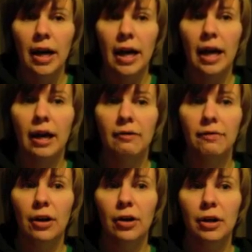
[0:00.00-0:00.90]
a
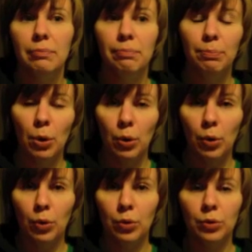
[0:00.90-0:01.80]
very
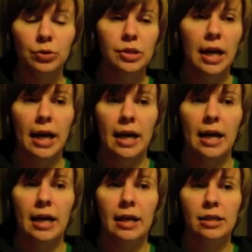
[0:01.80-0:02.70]
bold
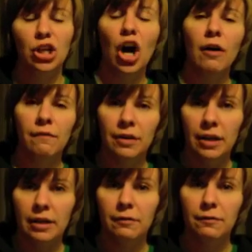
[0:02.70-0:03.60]
and
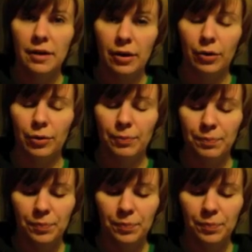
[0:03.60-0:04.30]
confident feel.